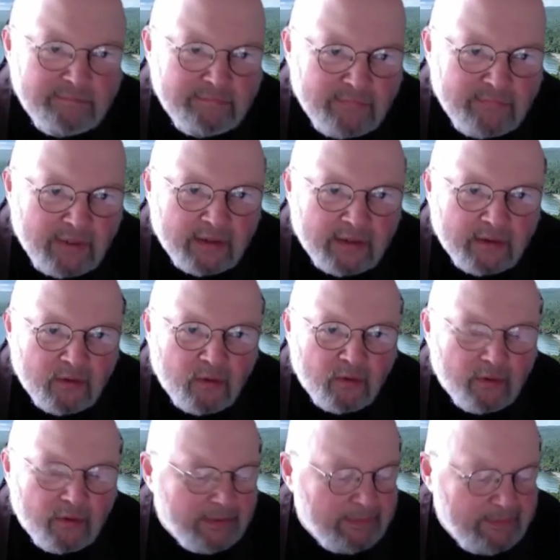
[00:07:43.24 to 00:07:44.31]

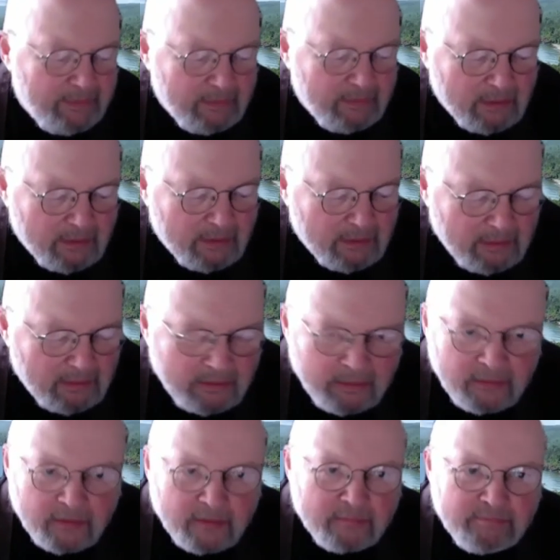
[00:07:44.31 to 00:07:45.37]
category
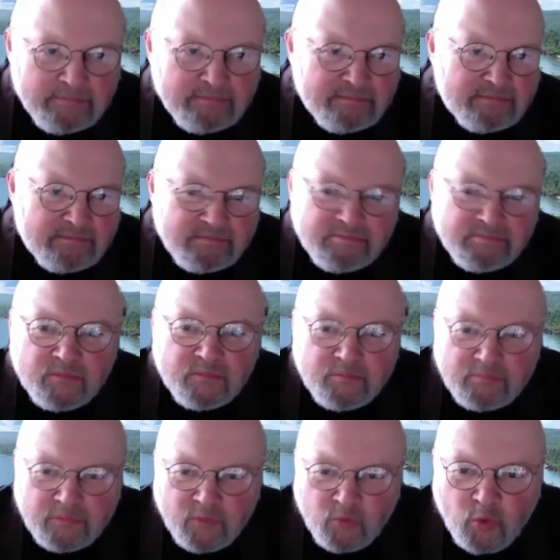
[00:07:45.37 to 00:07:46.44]
or
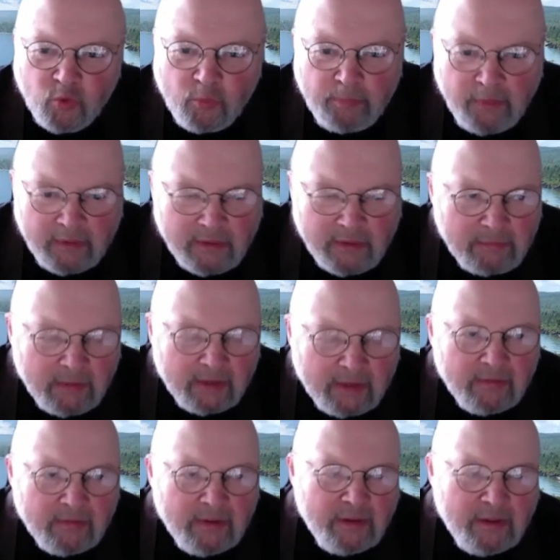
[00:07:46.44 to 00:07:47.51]
grouping they might
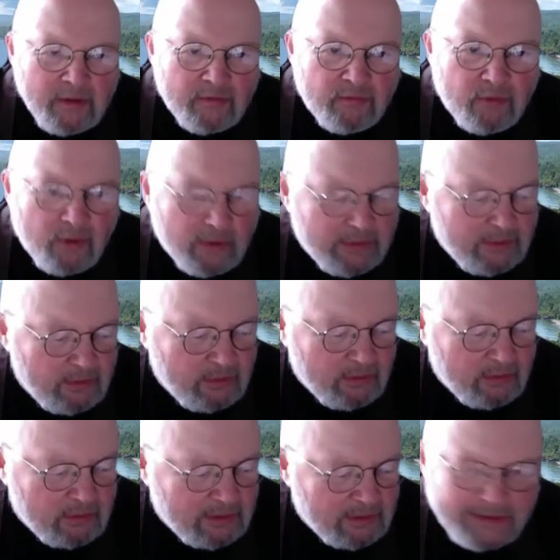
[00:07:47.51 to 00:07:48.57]
fall
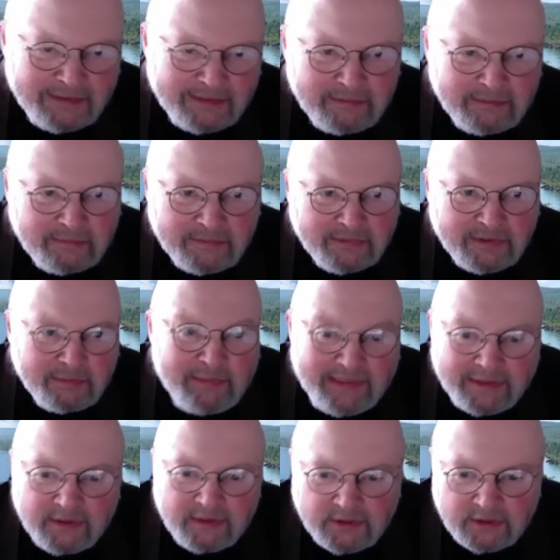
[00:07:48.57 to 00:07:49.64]
into, because to me
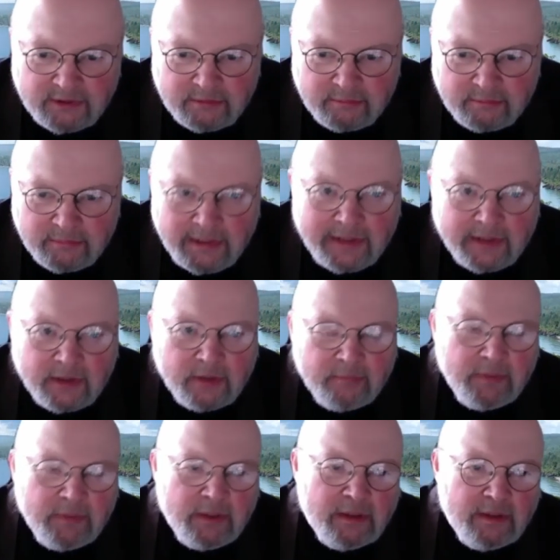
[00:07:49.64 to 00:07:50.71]
it doesn't matter.
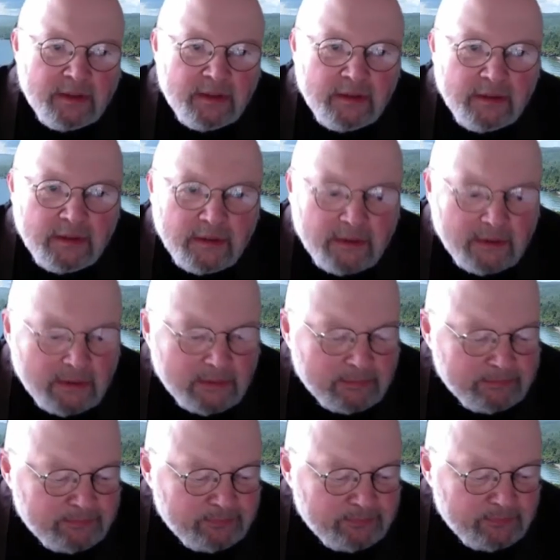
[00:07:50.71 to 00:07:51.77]

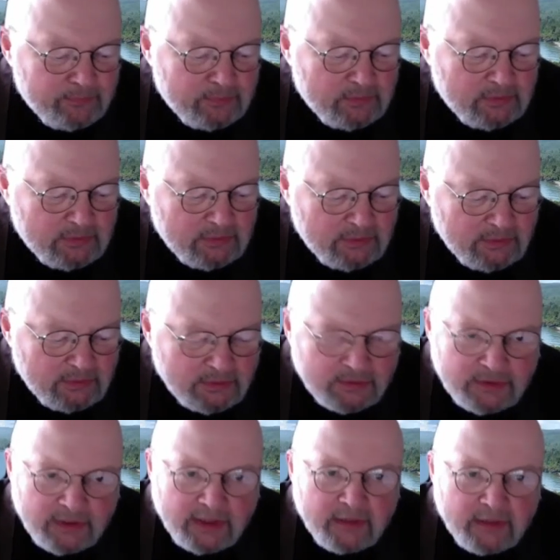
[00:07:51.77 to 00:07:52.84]
The
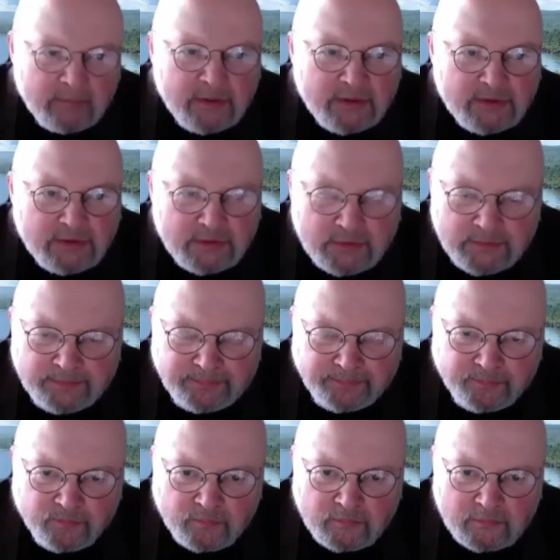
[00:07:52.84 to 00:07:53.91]
same issue
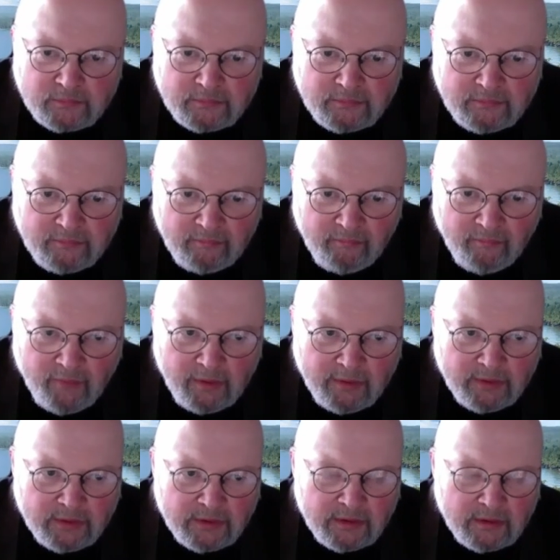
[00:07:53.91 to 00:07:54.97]

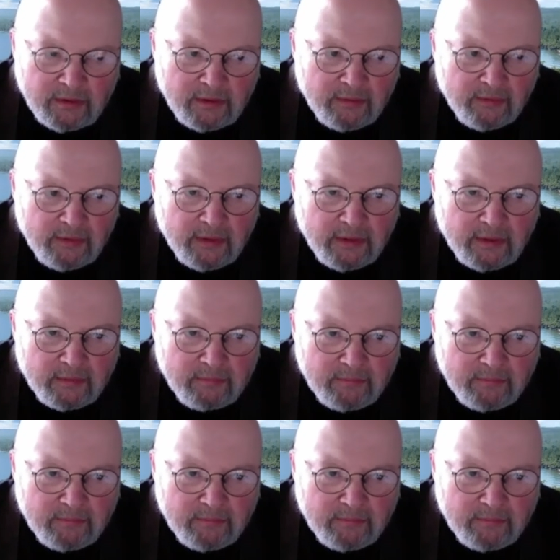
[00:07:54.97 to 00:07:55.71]
is there.